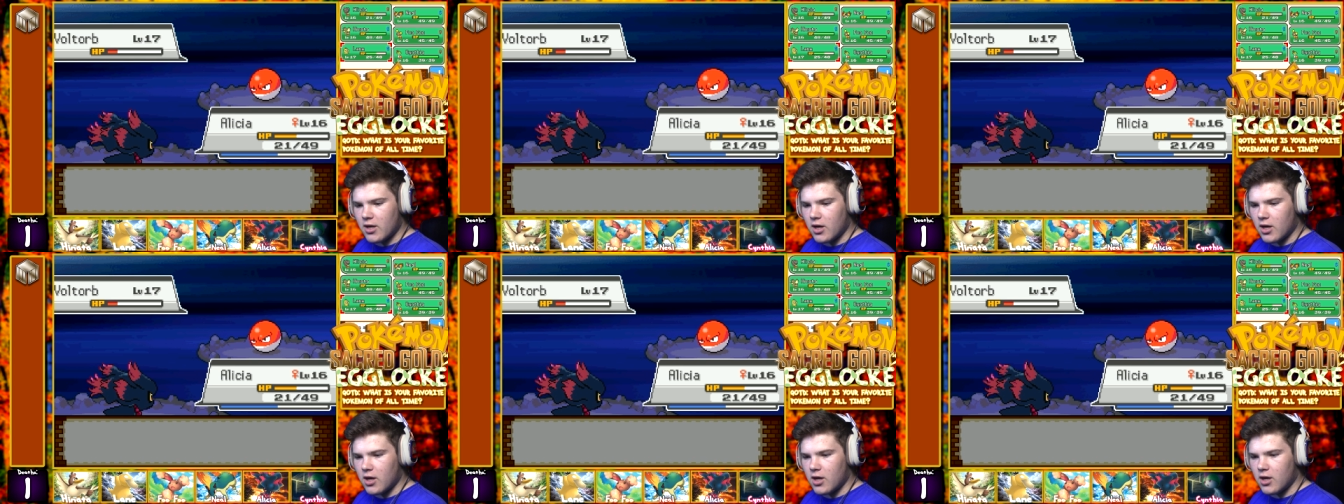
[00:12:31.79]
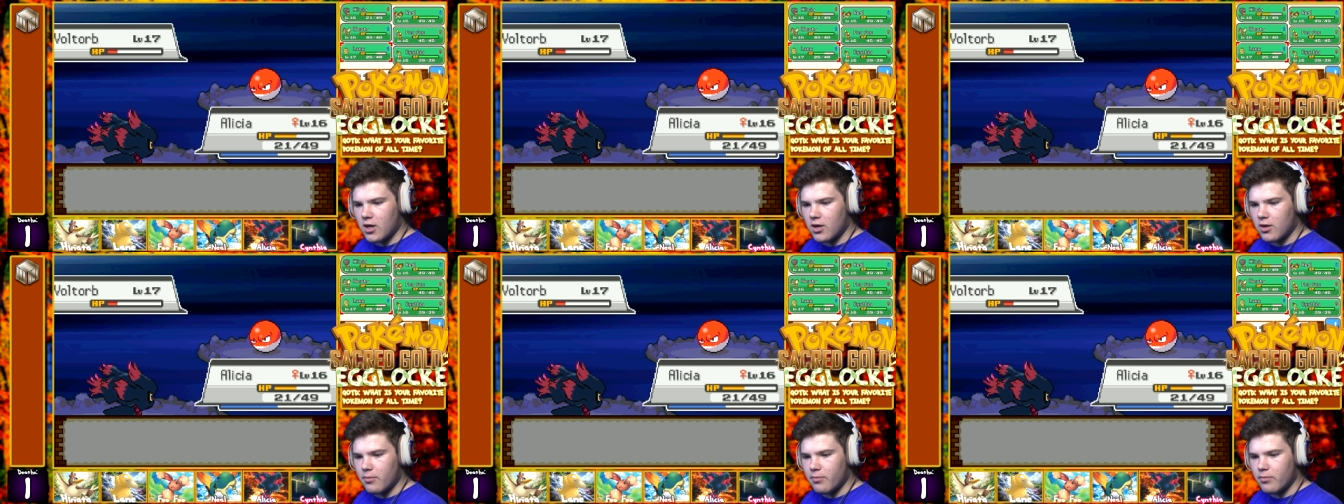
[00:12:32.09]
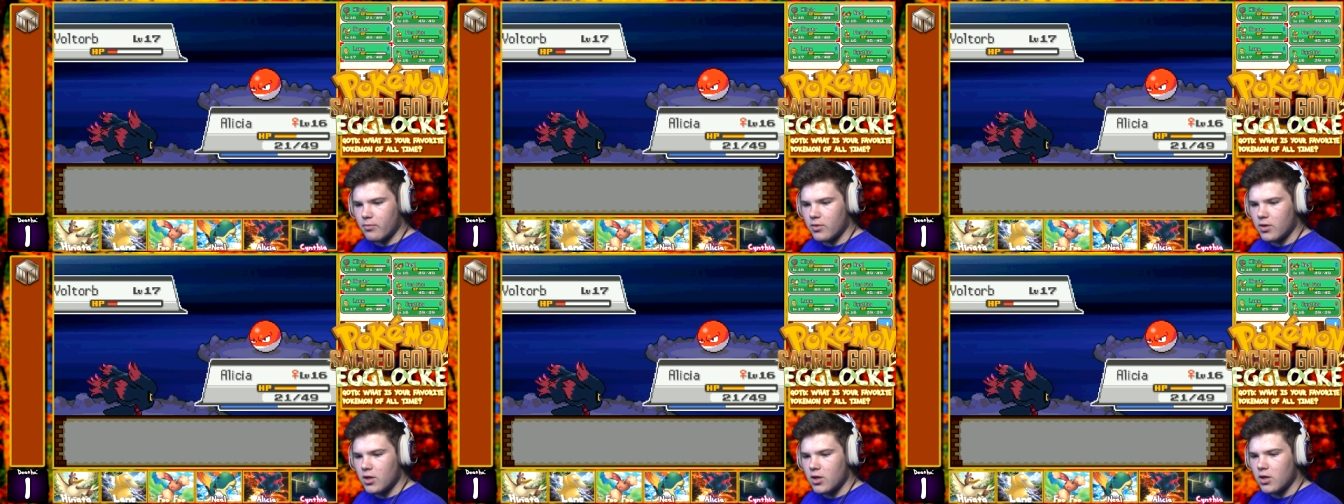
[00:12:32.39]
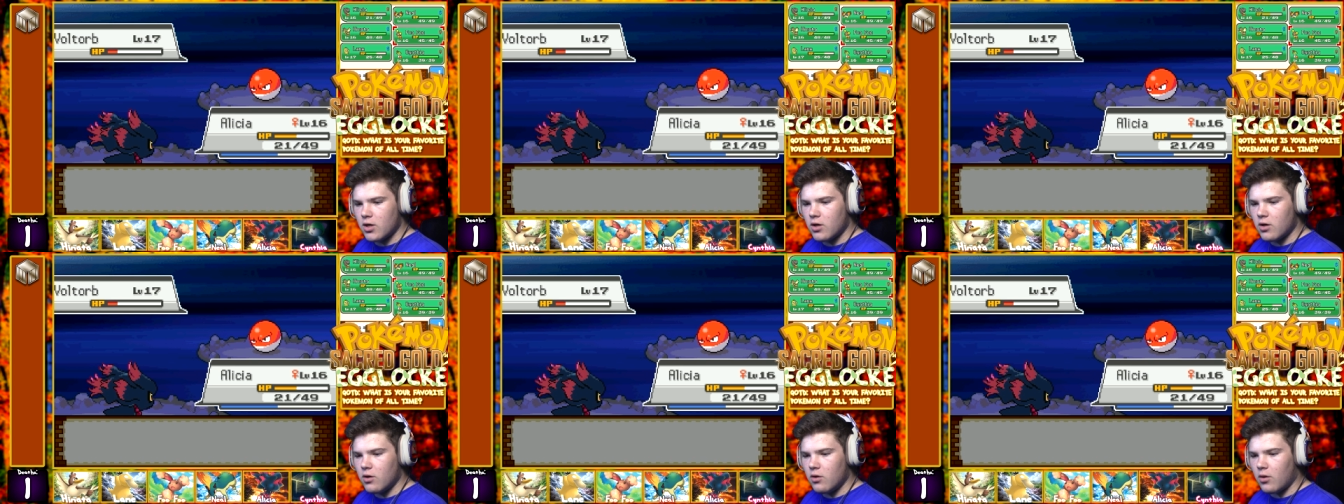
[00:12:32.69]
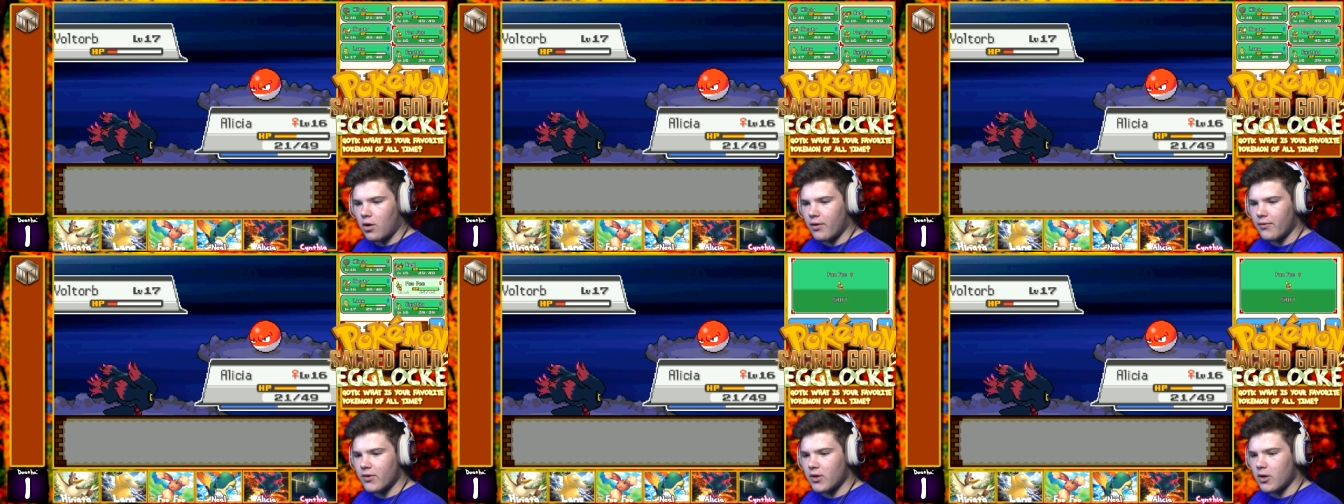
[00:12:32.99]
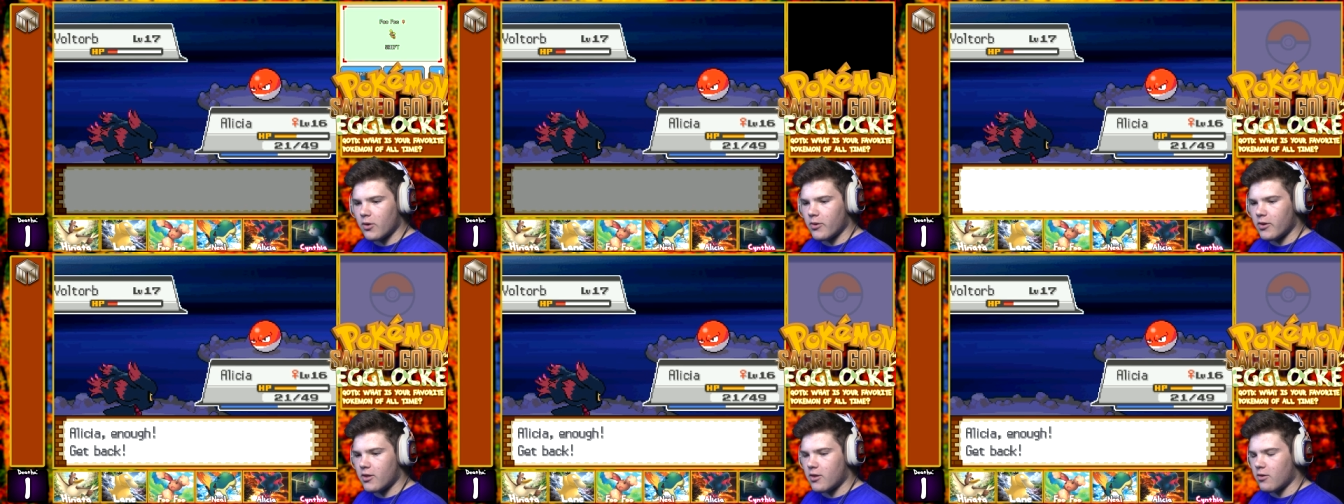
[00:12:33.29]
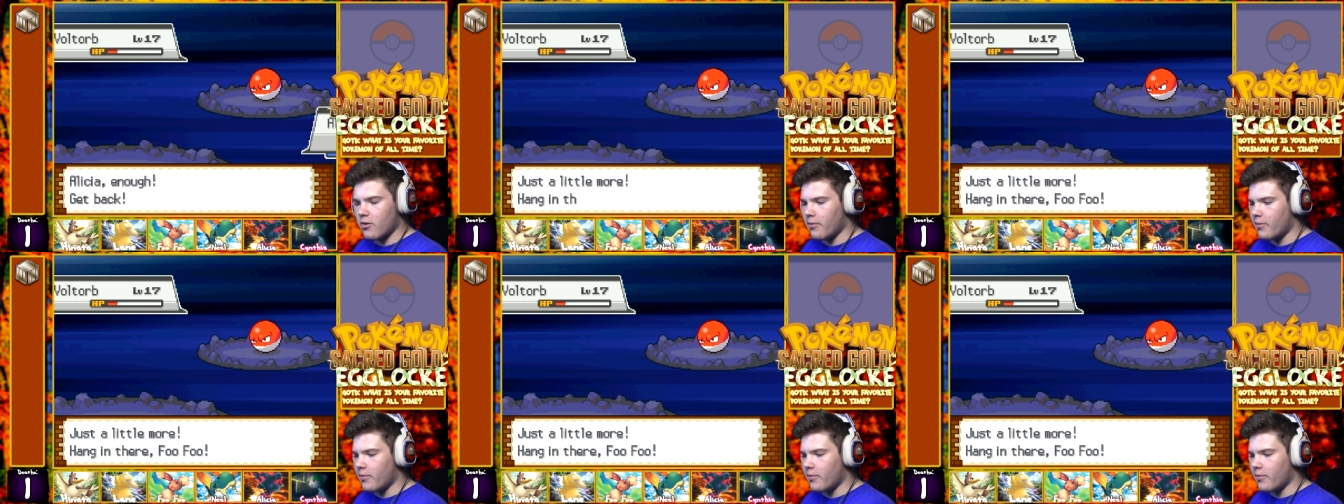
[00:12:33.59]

Um, who do I even go into?